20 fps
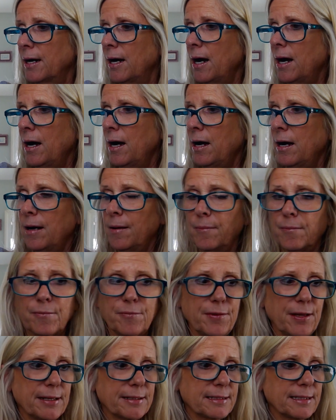
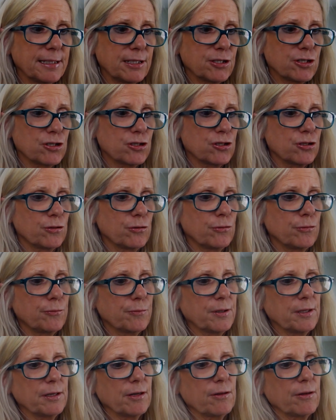that teaches you,
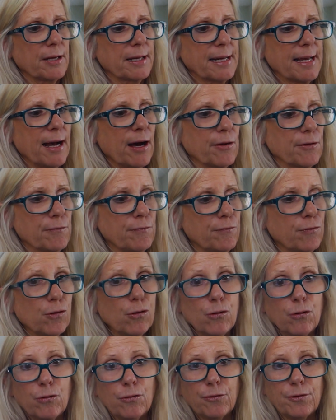like how to
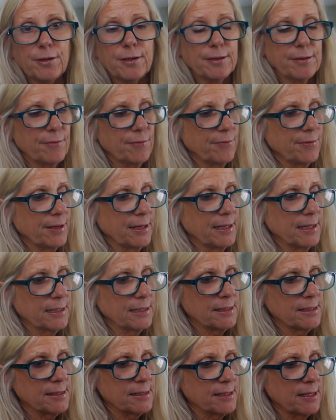fold
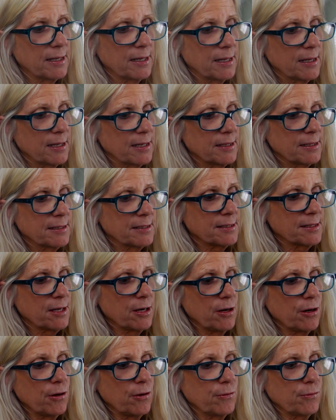things.
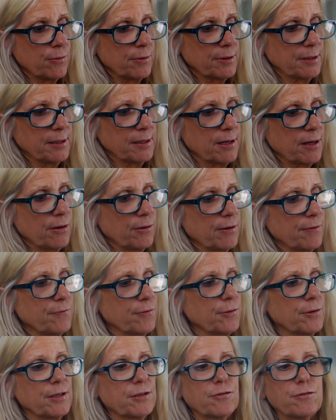So, if
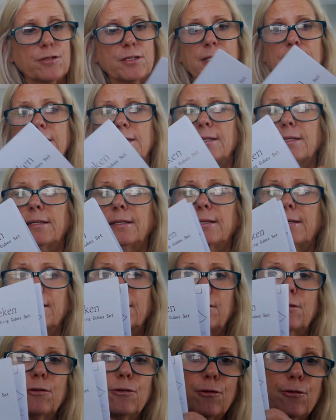you're interested in
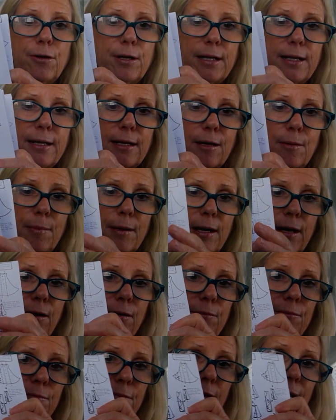learning
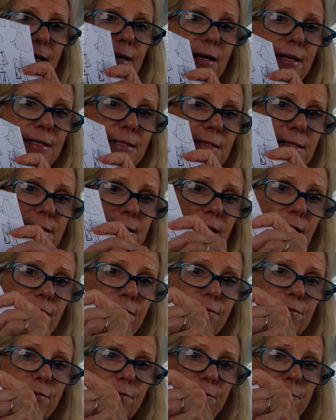about that kind of
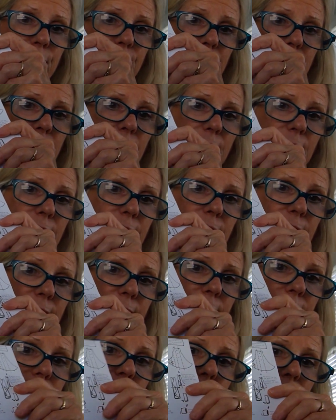stuff, it